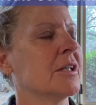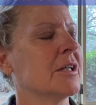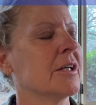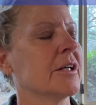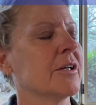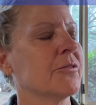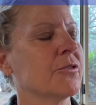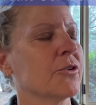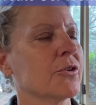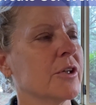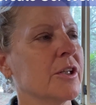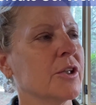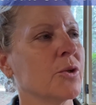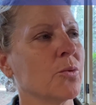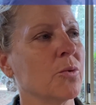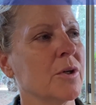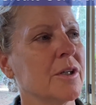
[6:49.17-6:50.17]
If you're in
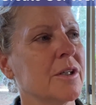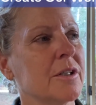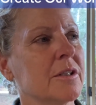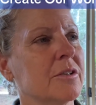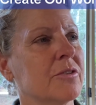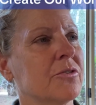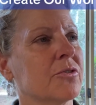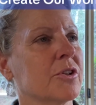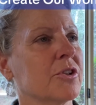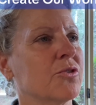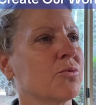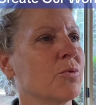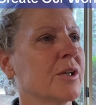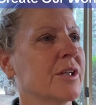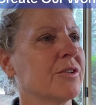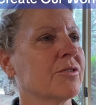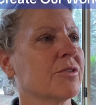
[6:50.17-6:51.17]
the woods or it's
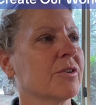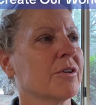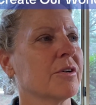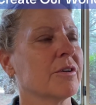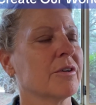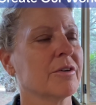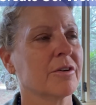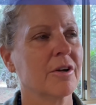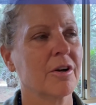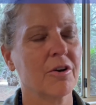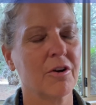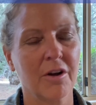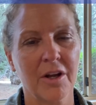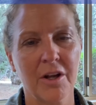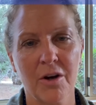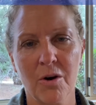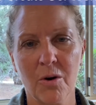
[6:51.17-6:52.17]
winter,
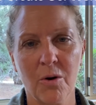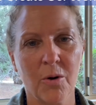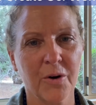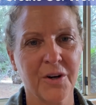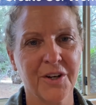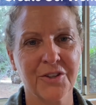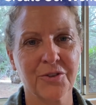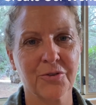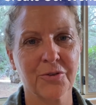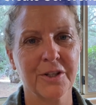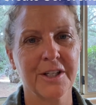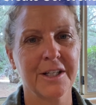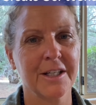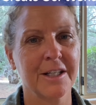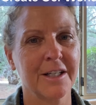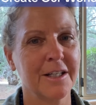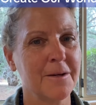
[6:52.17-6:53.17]
you know, hold a
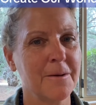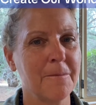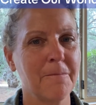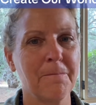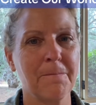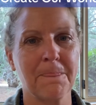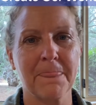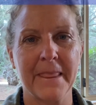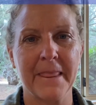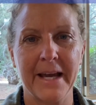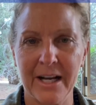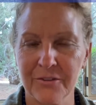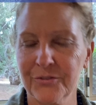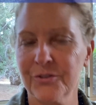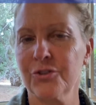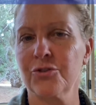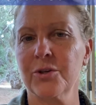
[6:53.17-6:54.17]
tree,
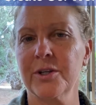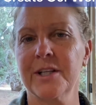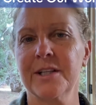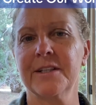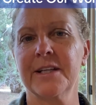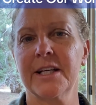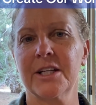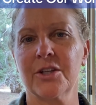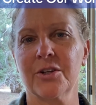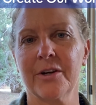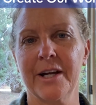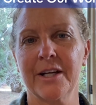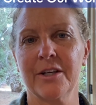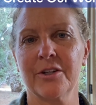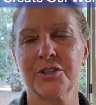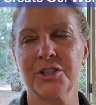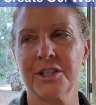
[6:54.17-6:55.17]
ask the tree to take your
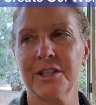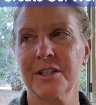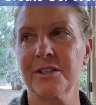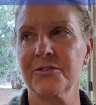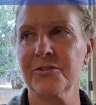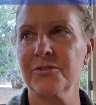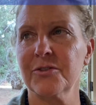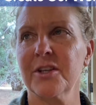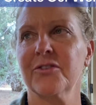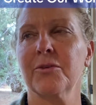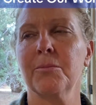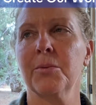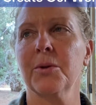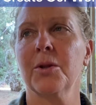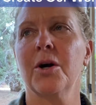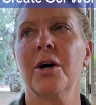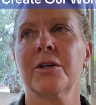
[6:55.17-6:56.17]
energy that doesn't
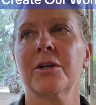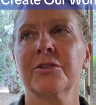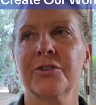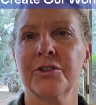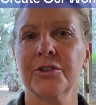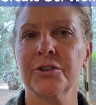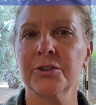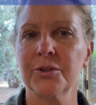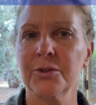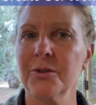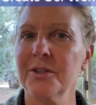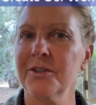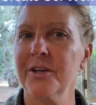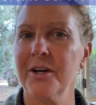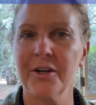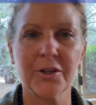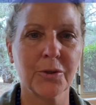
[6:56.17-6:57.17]
belong to you and
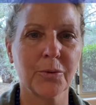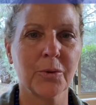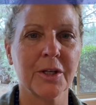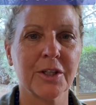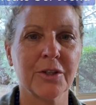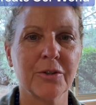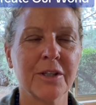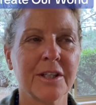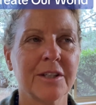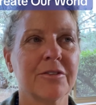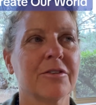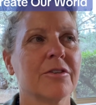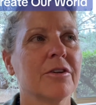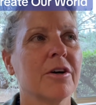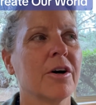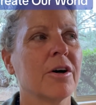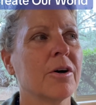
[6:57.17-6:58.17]
tell you what you need to
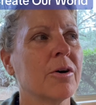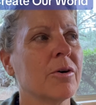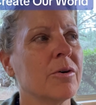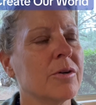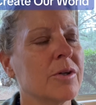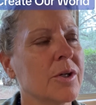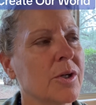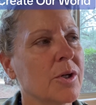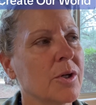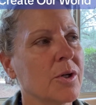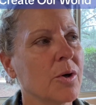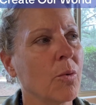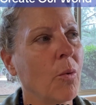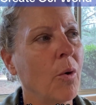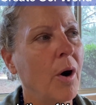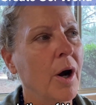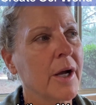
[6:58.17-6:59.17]
know.
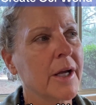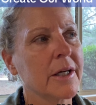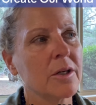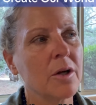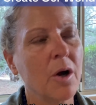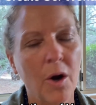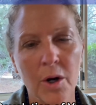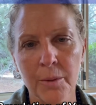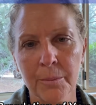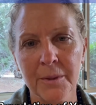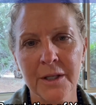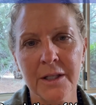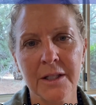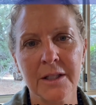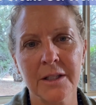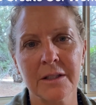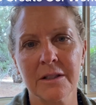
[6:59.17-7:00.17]
Walk in
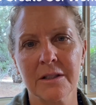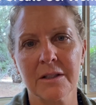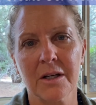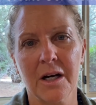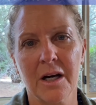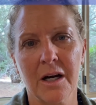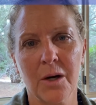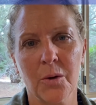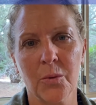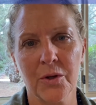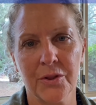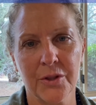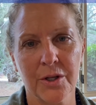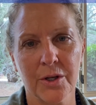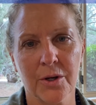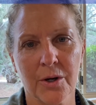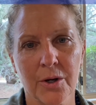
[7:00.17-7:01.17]
harmony with
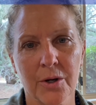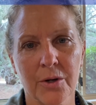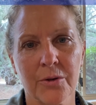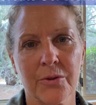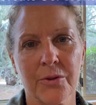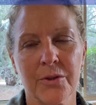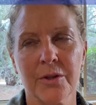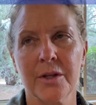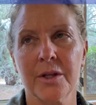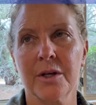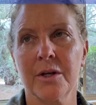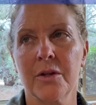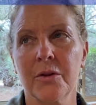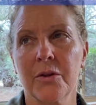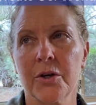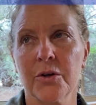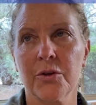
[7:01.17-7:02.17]
the earth.
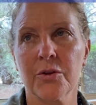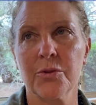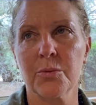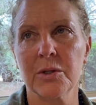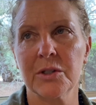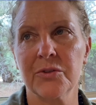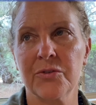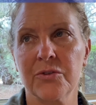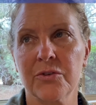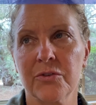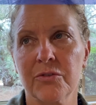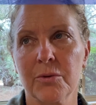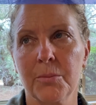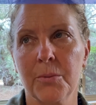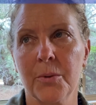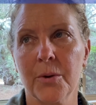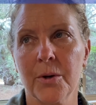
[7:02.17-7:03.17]
The earth wants to
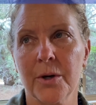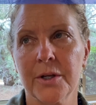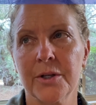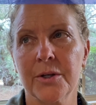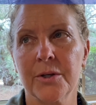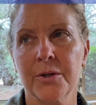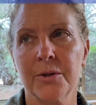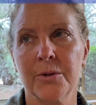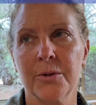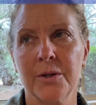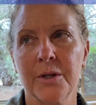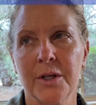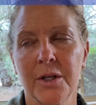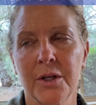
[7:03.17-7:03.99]
support you.